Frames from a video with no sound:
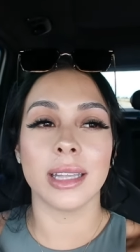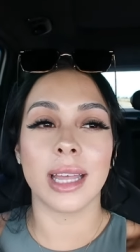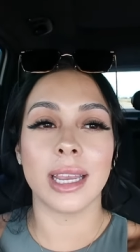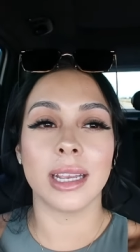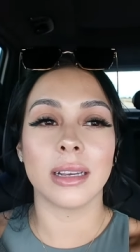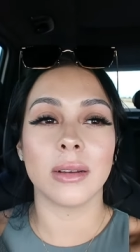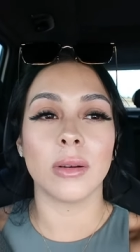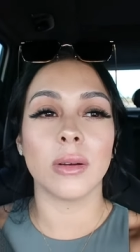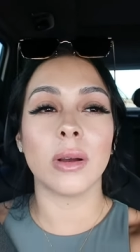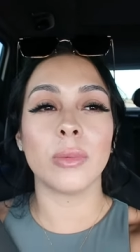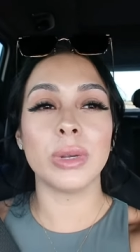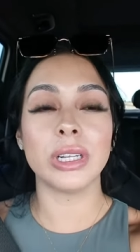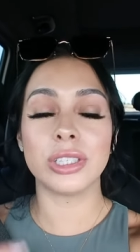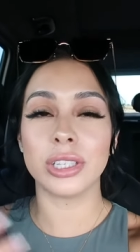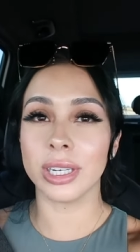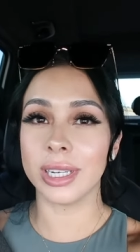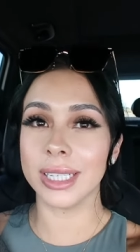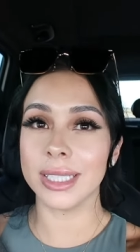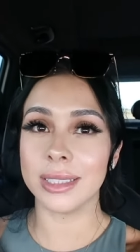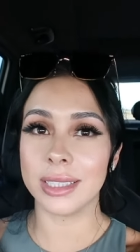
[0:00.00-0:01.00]
Like we
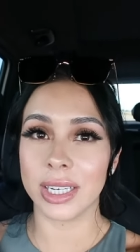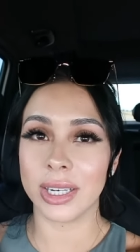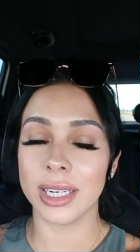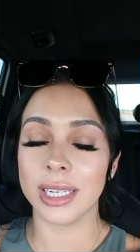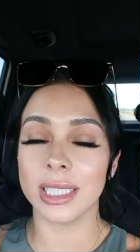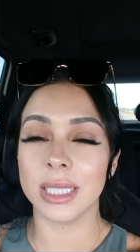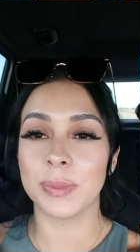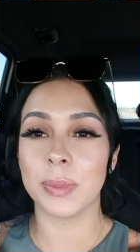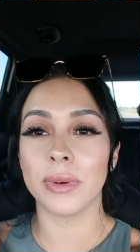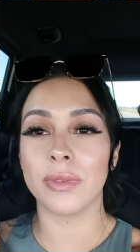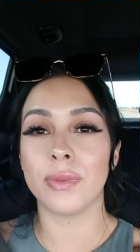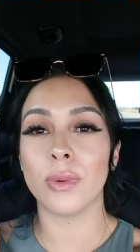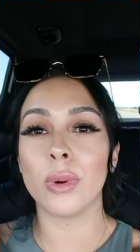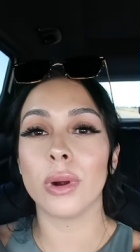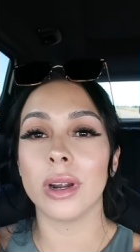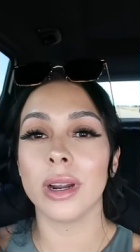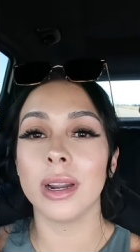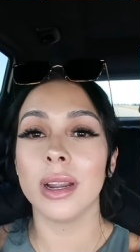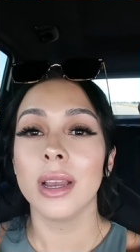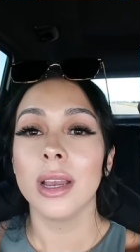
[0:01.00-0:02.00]
took it serious
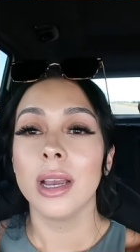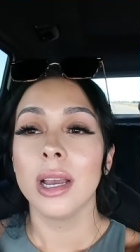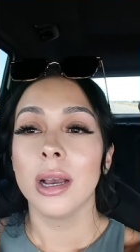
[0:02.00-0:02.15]
before,